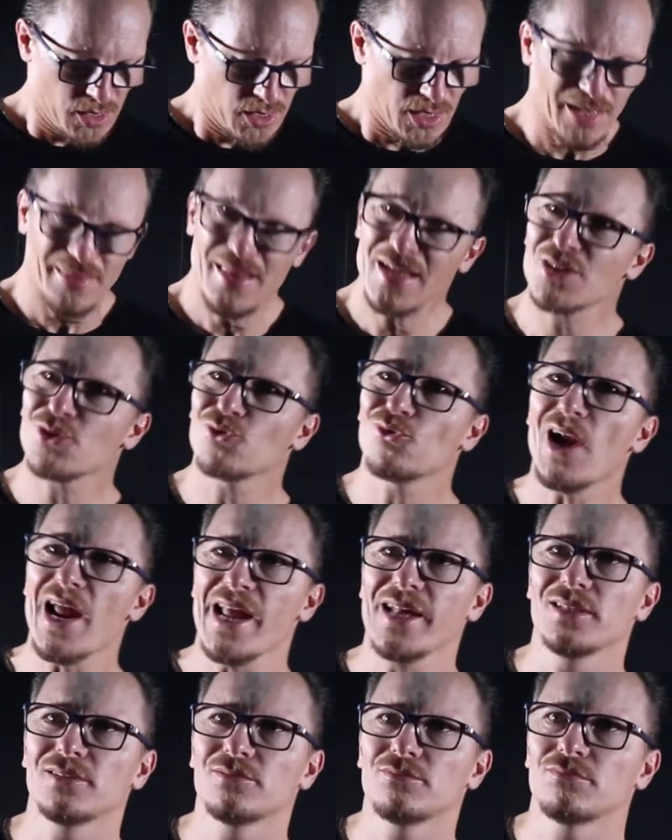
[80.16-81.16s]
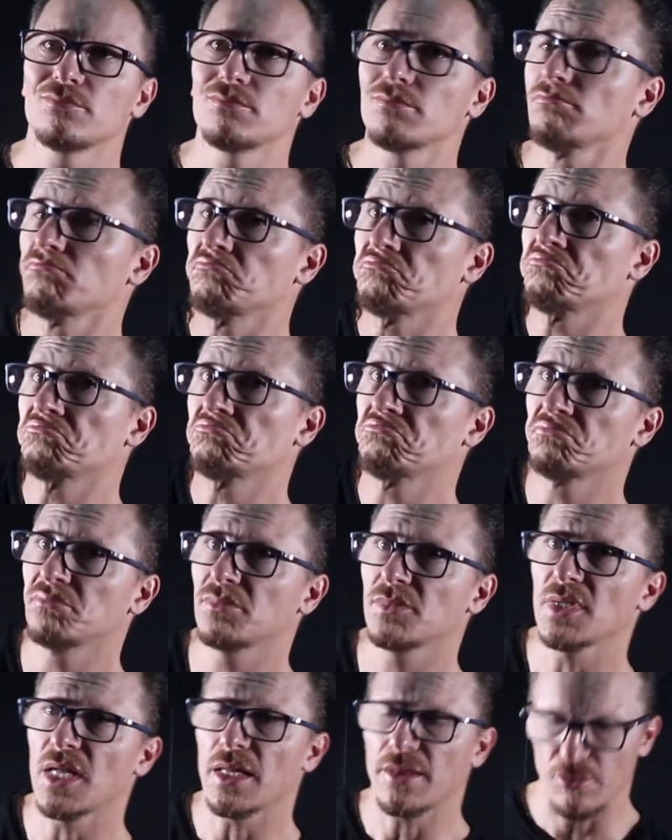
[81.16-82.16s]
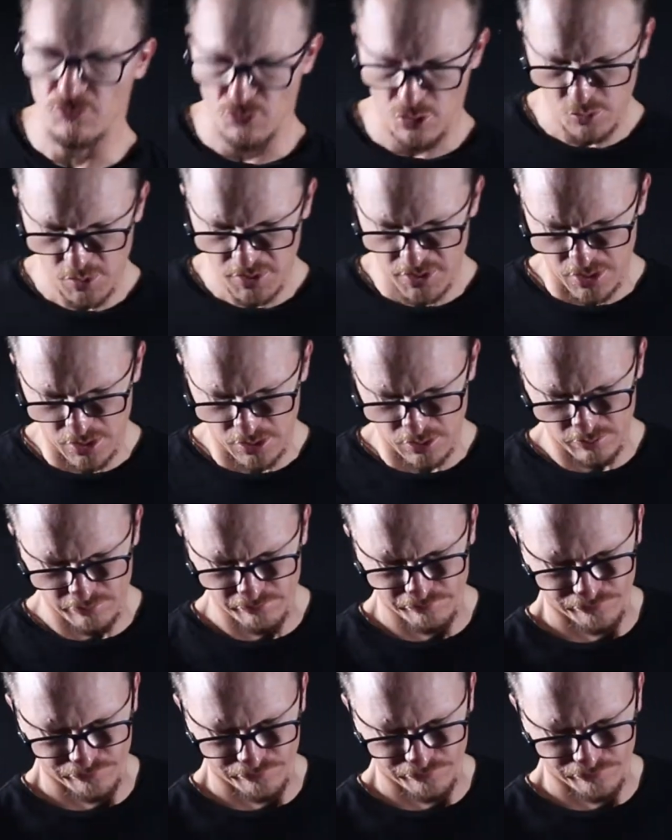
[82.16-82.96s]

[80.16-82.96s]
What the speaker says: And that's great. Nothing wrong with it.